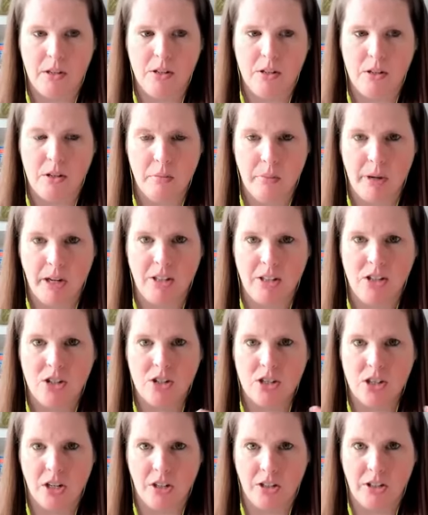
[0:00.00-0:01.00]
Do you mind
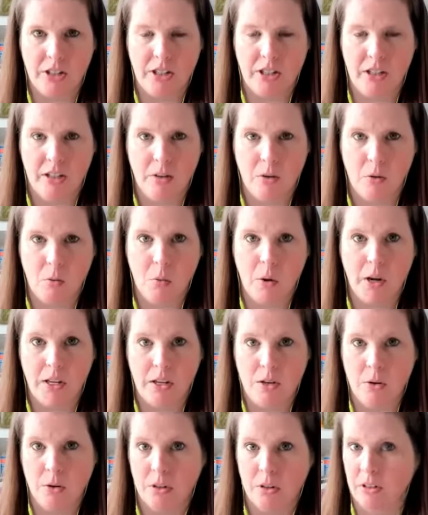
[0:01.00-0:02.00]
sharing what
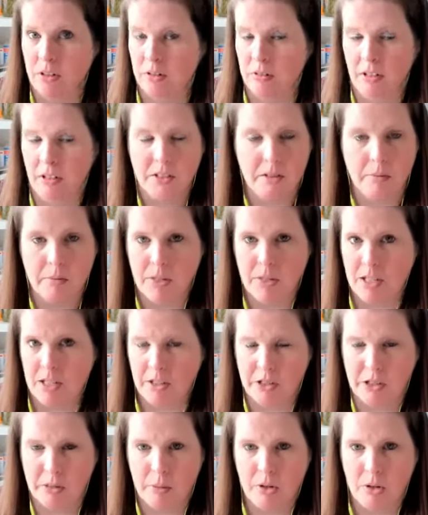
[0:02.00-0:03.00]
your like some
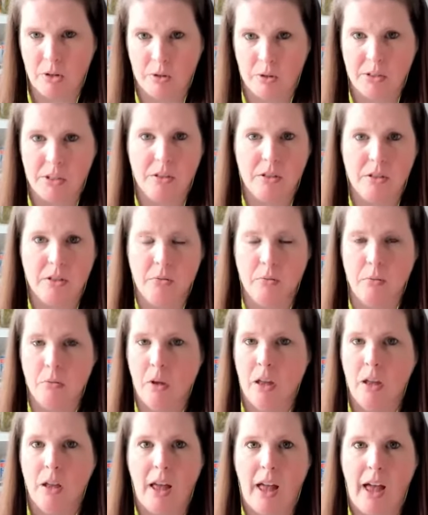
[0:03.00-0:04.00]
details about your system?
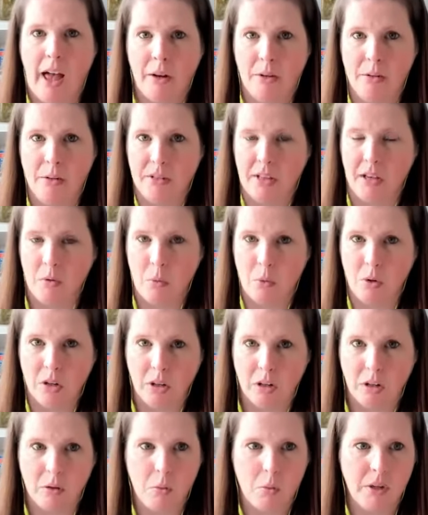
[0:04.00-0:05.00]
How does that
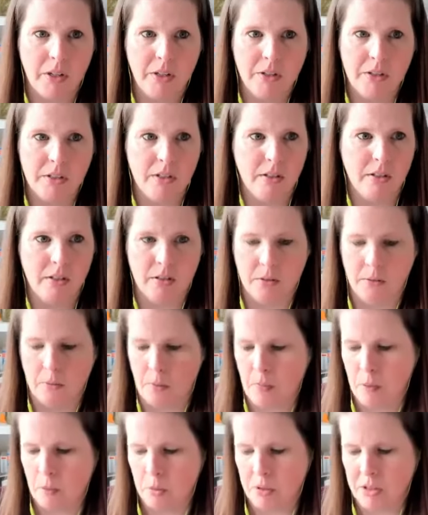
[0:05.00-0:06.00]
work? What is the
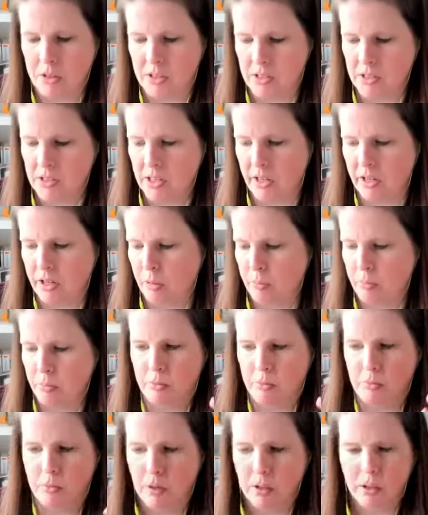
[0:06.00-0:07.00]
what's the setup?
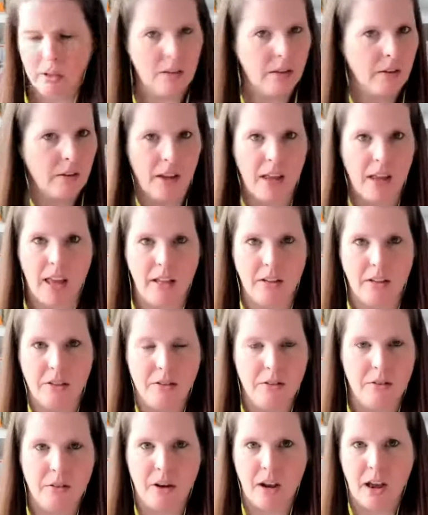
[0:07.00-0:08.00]

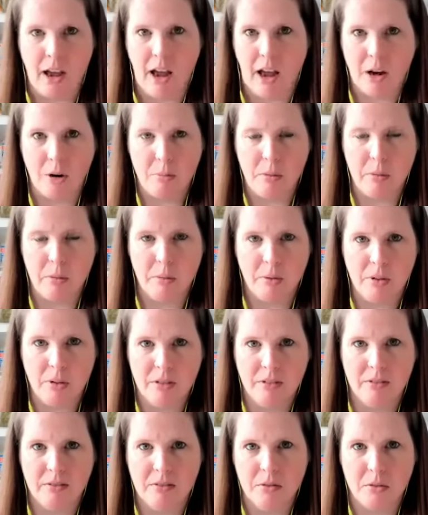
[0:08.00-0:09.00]
And how people
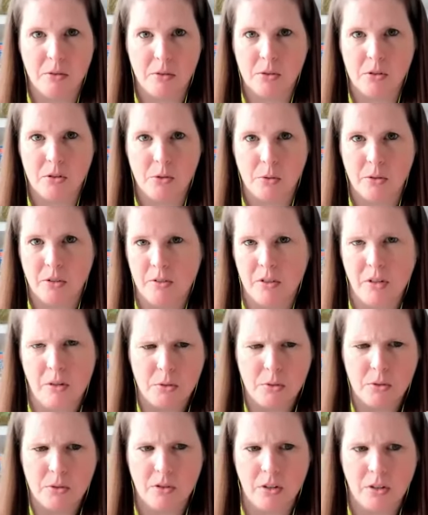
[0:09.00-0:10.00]
can start, you
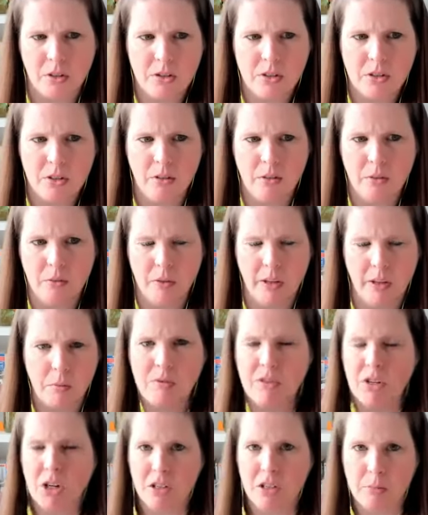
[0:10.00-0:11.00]
know, start to like
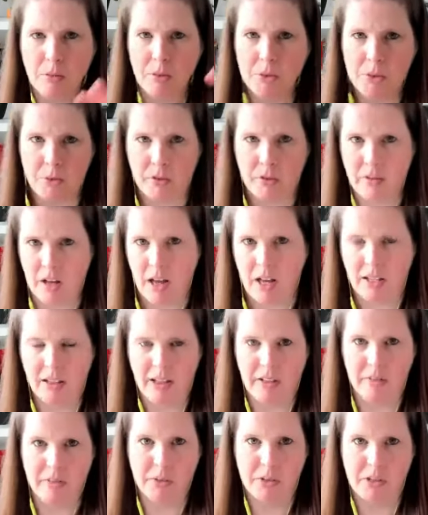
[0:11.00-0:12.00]
we've talked about sort of the high
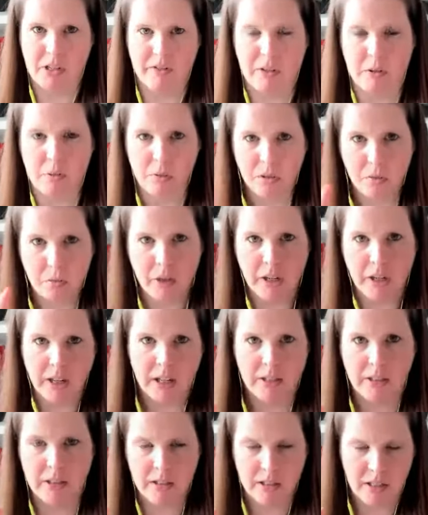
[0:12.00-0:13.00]
level stuff. I really want to
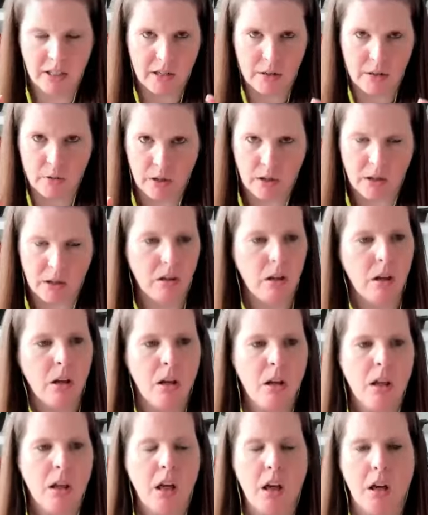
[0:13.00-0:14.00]
get into the nitty gritty
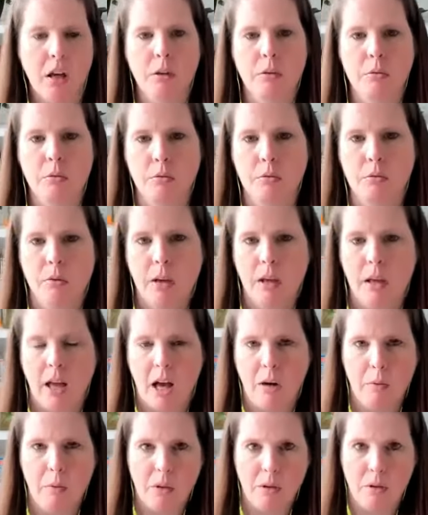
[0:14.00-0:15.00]
of
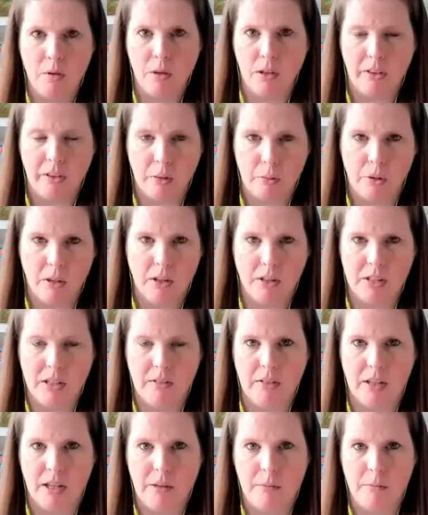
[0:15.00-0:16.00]
how we can create that
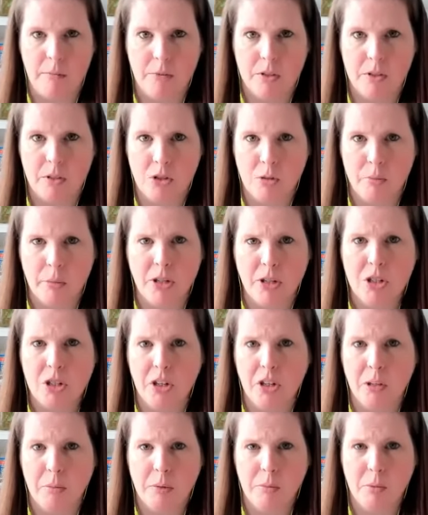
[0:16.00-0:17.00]
productivity. So do you mind
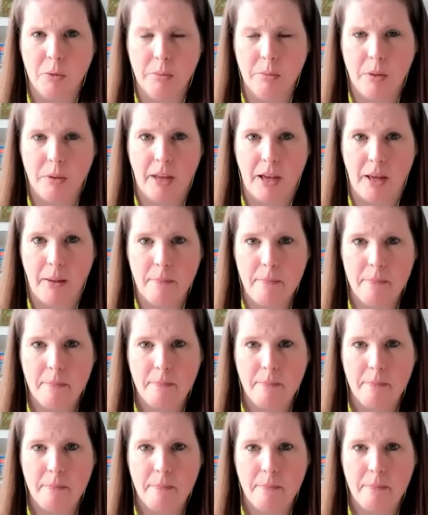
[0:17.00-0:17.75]
sharing a bit more about that?